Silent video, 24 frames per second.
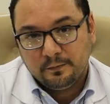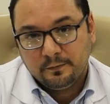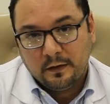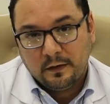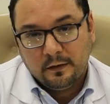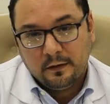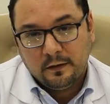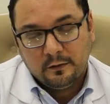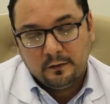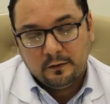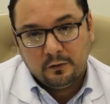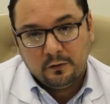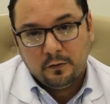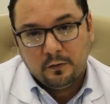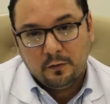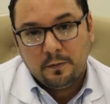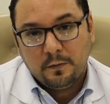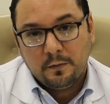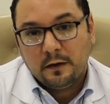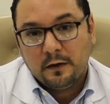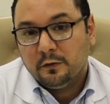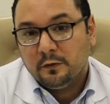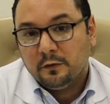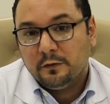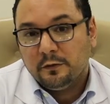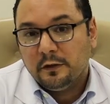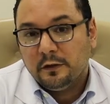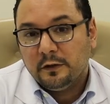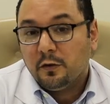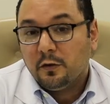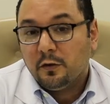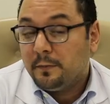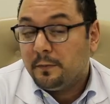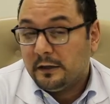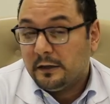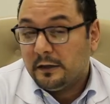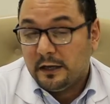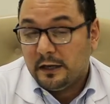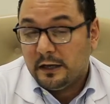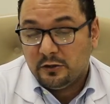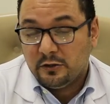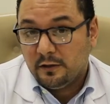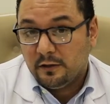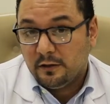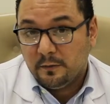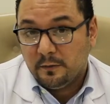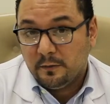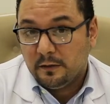So part of this complication,
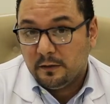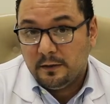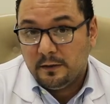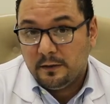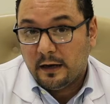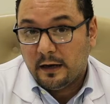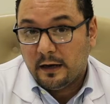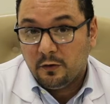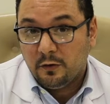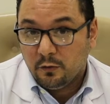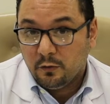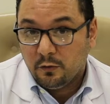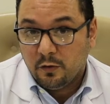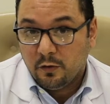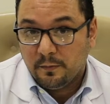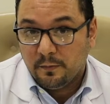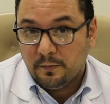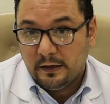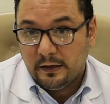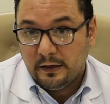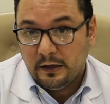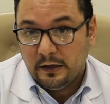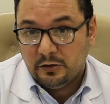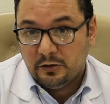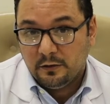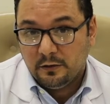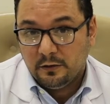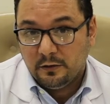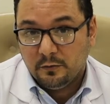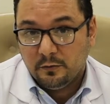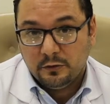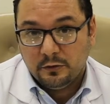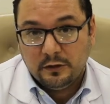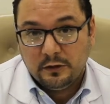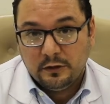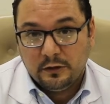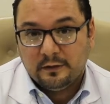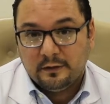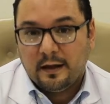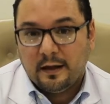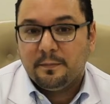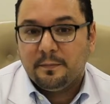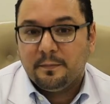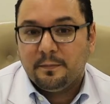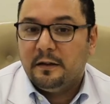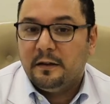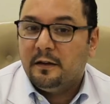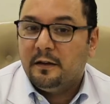it might be acute complication, which is
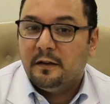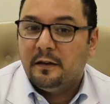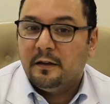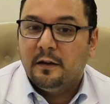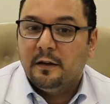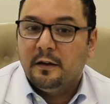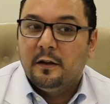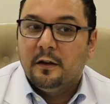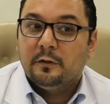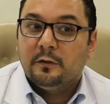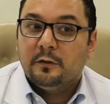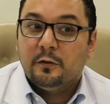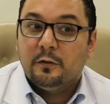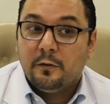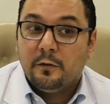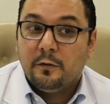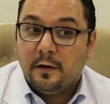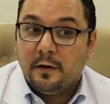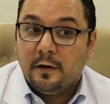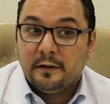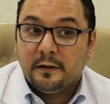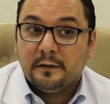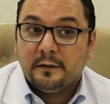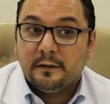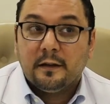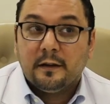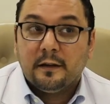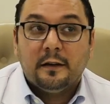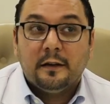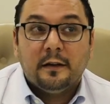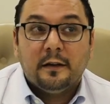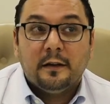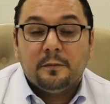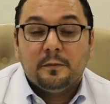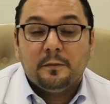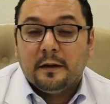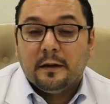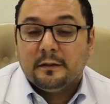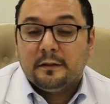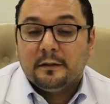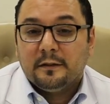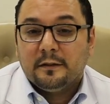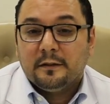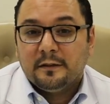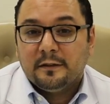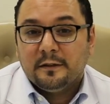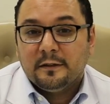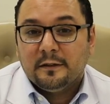happening so fast, and it
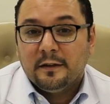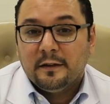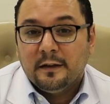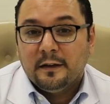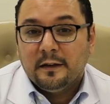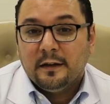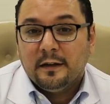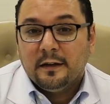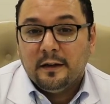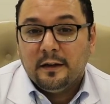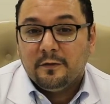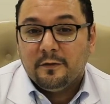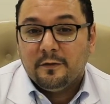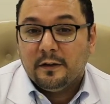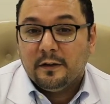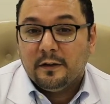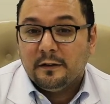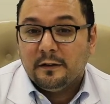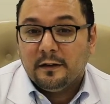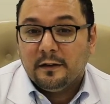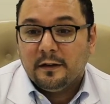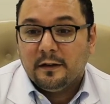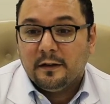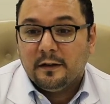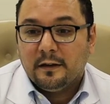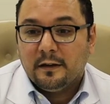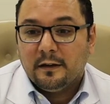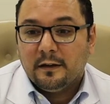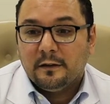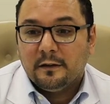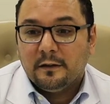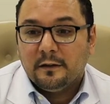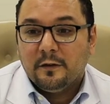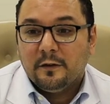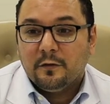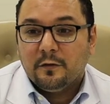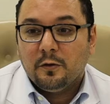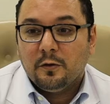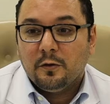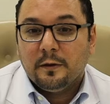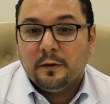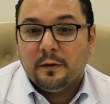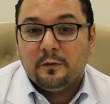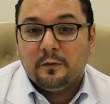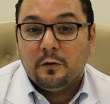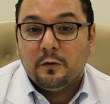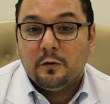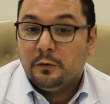might even develop
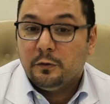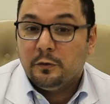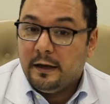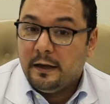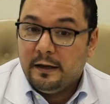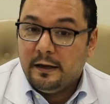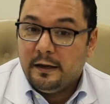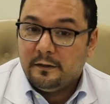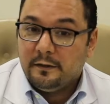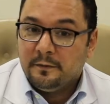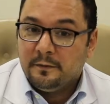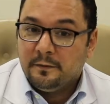in few days.